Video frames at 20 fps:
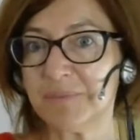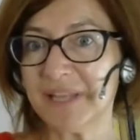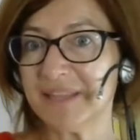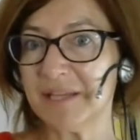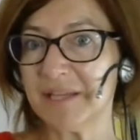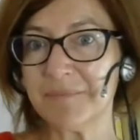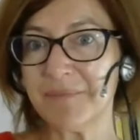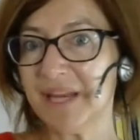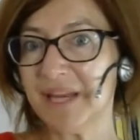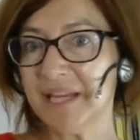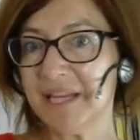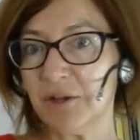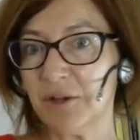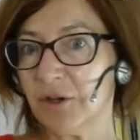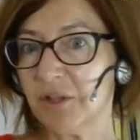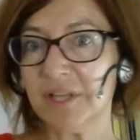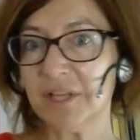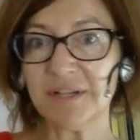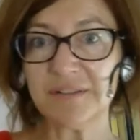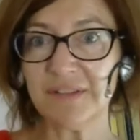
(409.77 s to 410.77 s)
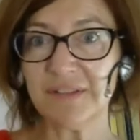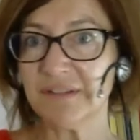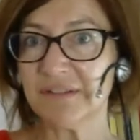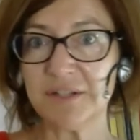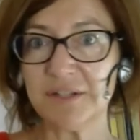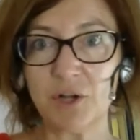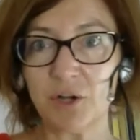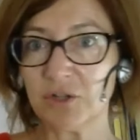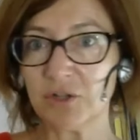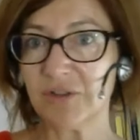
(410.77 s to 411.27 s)
but in many others it's
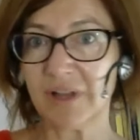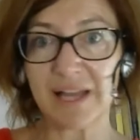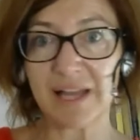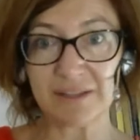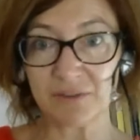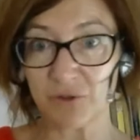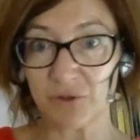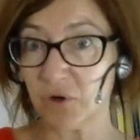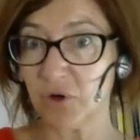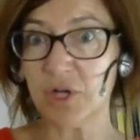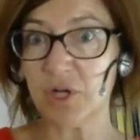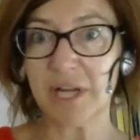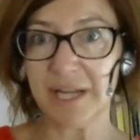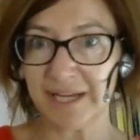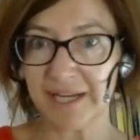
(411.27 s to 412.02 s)
not at all